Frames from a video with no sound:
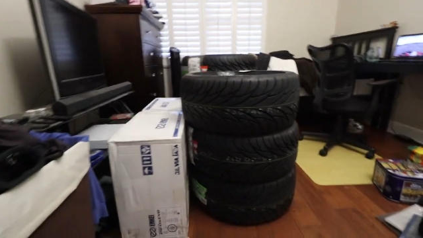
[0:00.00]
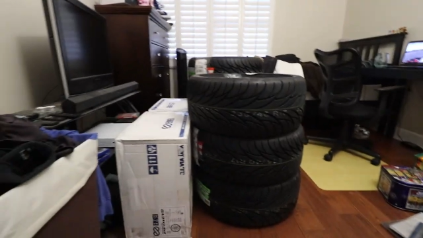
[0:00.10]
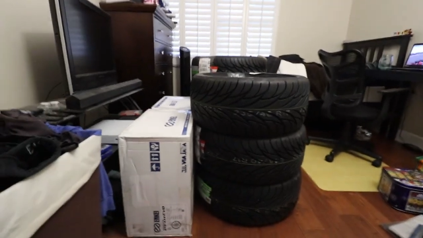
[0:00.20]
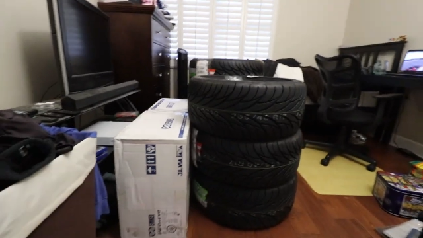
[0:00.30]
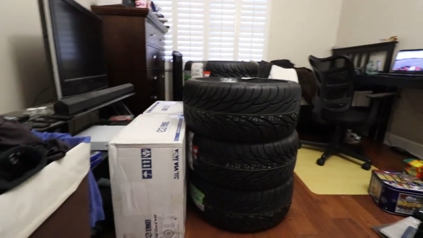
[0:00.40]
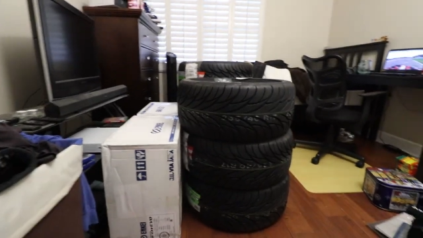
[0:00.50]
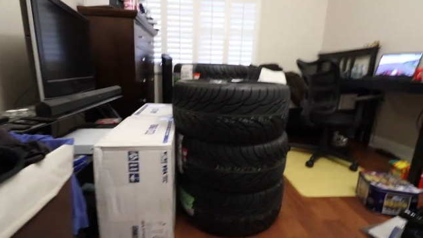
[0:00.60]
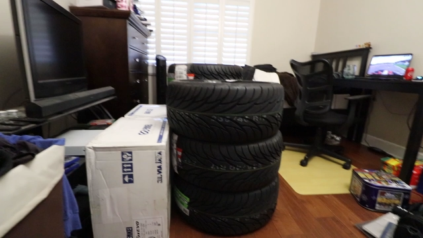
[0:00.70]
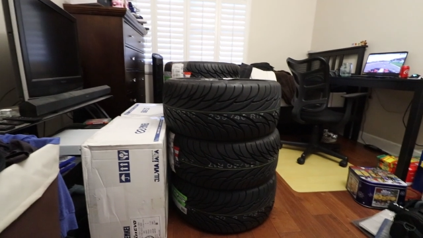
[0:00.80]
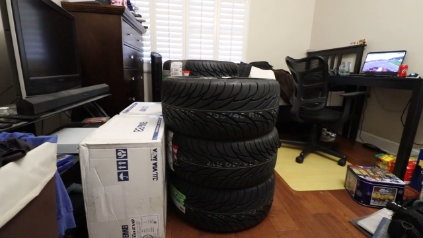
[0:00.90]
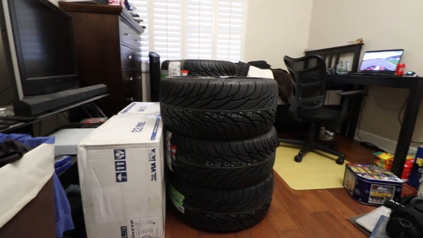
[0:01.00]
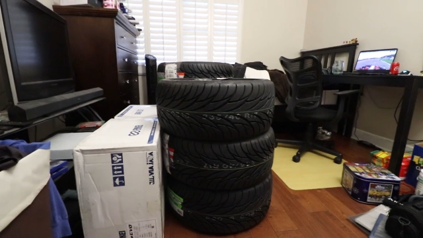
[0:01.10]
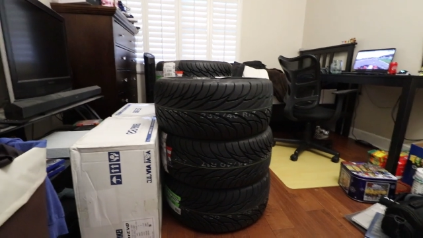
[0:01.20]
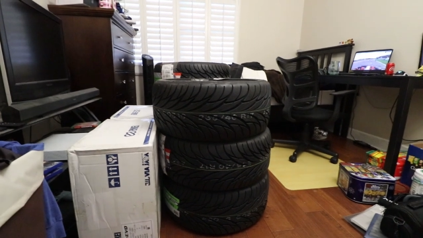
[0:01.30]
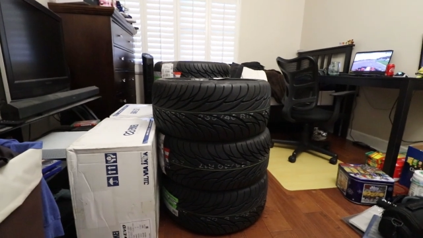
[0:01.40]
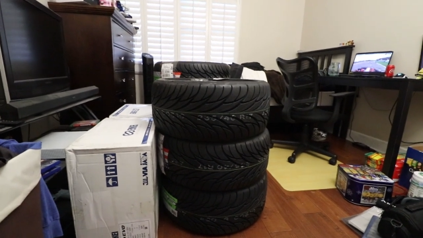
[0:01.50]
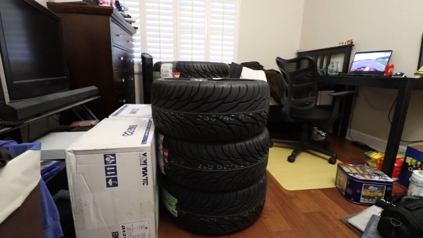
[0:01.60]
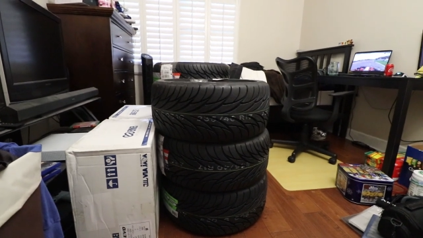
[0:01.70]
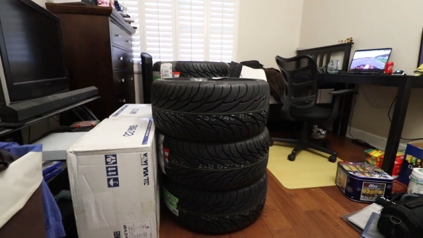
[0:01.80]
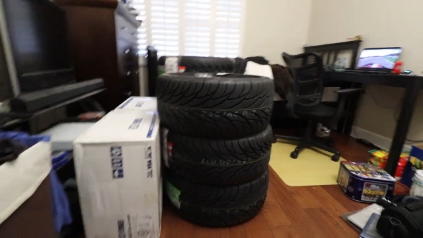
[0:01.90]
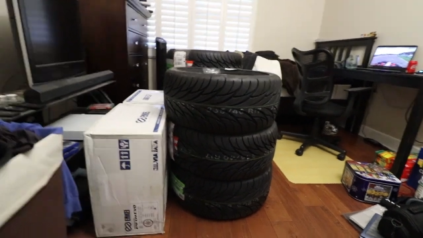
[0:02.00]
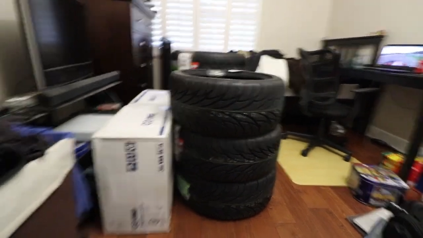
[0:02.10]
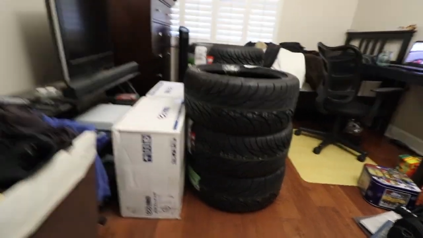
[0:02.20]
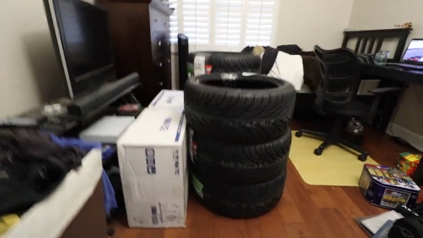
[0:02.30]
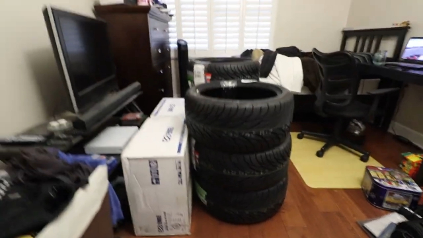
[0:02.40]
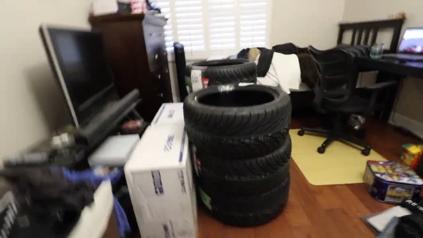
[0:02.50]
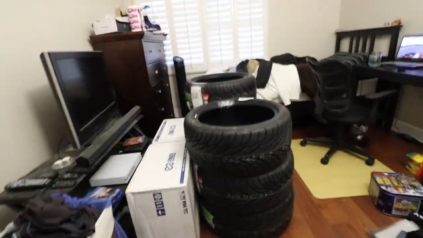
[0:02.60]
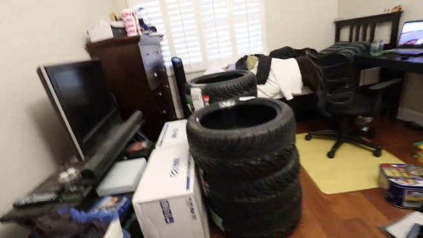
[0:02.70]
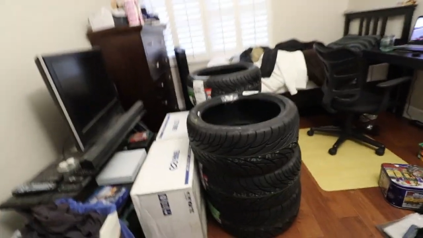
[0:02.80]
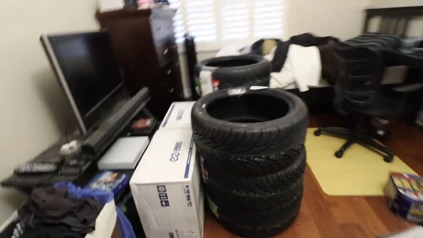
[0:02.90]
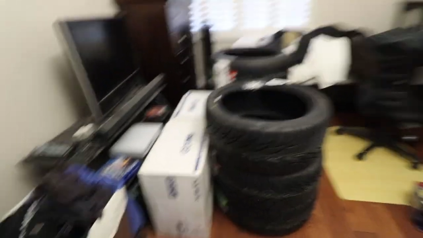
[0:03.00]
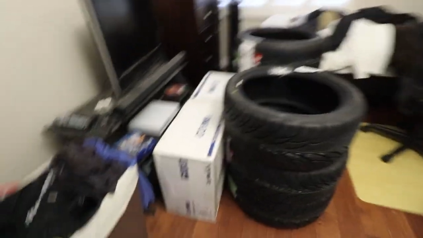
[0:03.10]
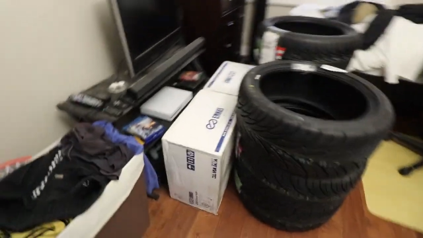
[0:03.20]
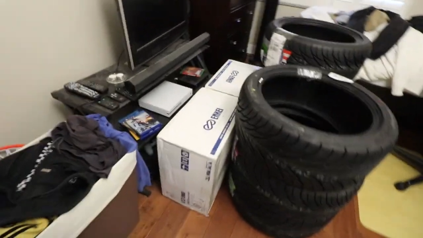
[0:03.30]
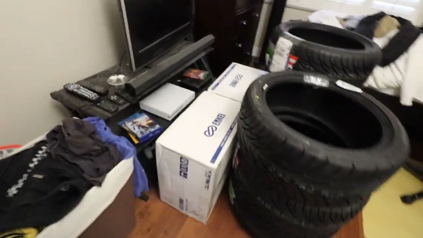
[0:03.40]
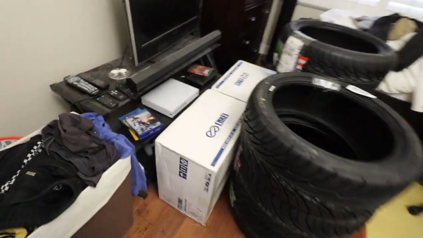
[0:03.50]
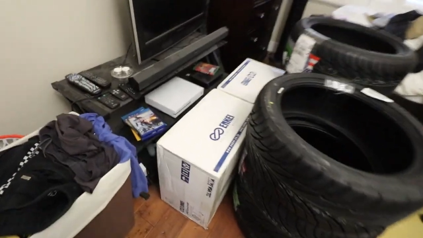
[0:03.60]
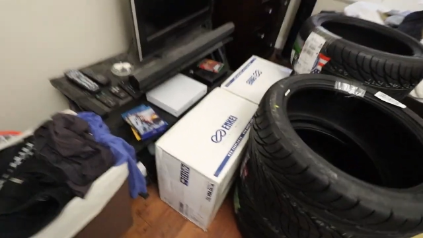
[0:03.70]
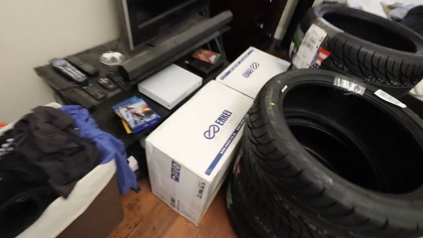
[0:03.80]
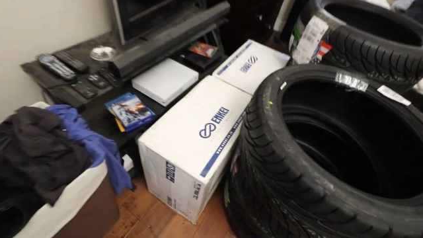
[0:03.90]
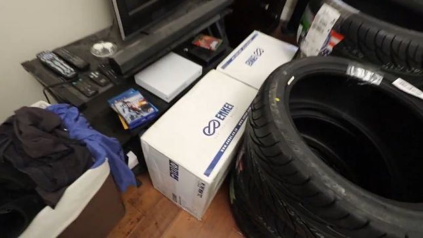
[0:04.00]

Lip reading: (no speaker visible)